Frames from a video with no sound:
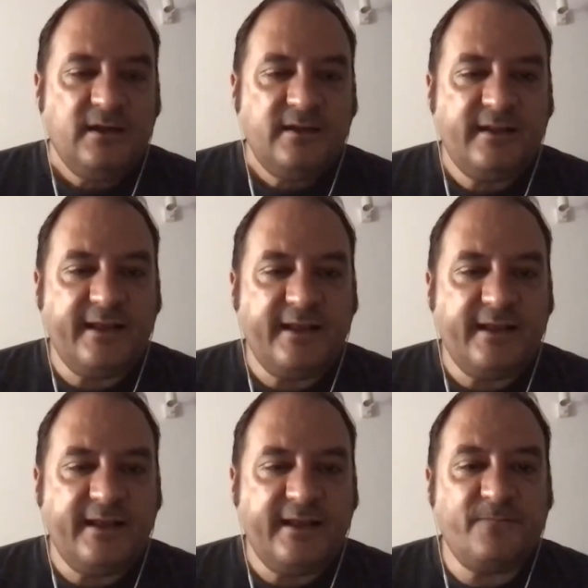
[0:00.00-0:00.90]

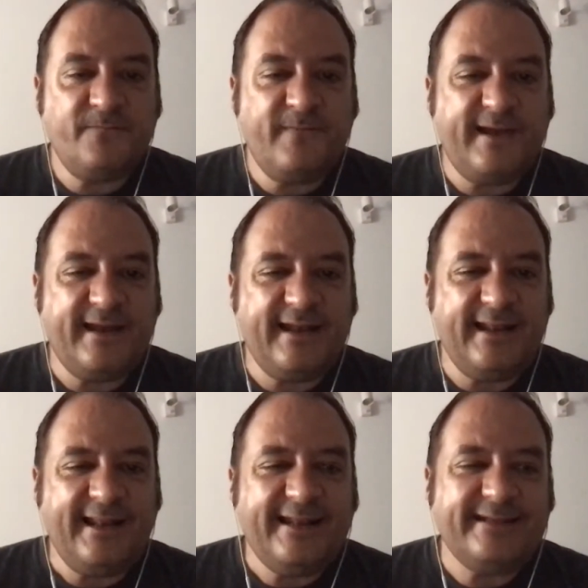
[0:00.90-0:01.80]
they use very
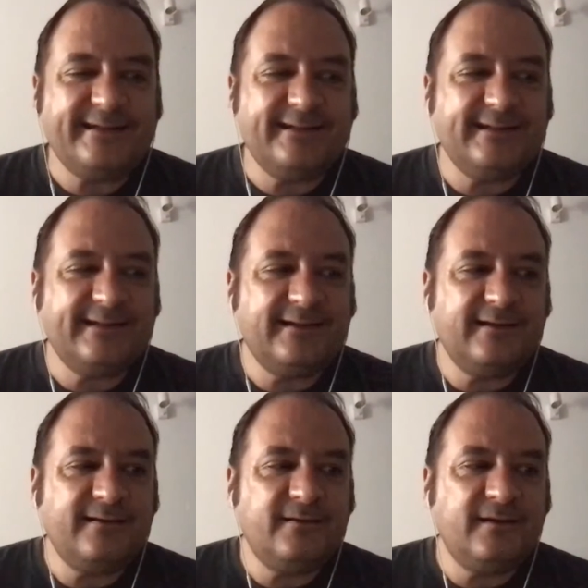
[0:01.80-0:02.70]
little
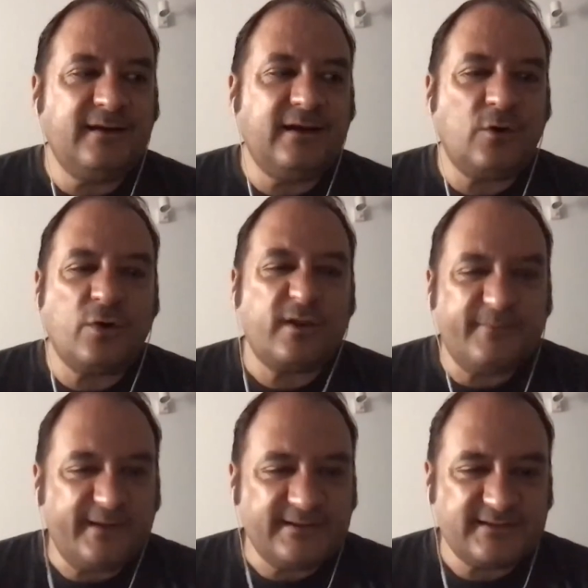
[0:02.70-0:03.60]

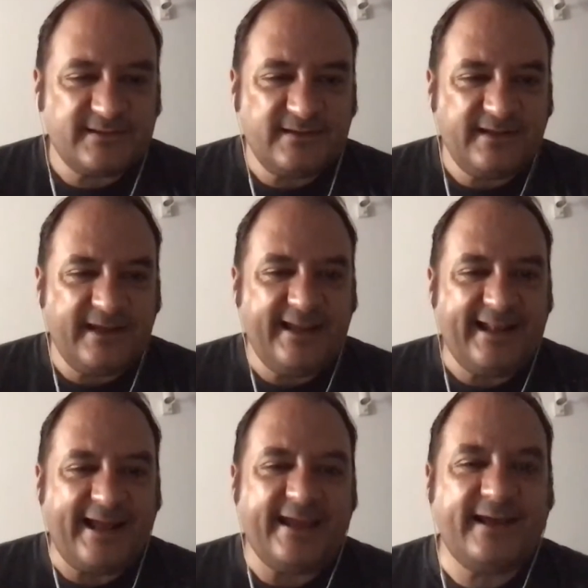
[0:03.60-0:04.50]
ornaments. They
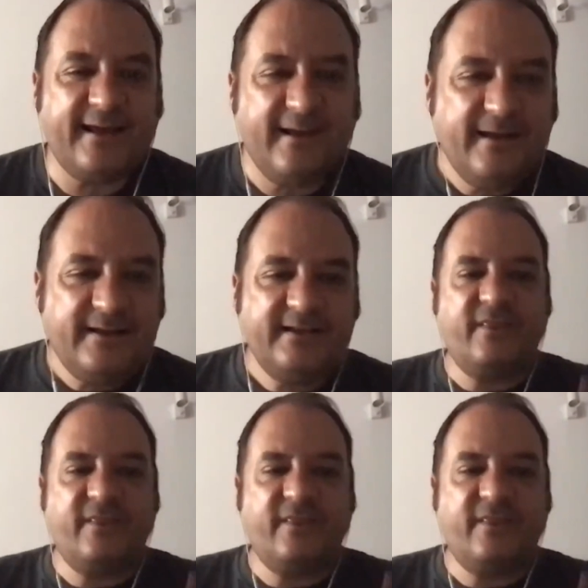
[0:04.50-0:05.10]
like that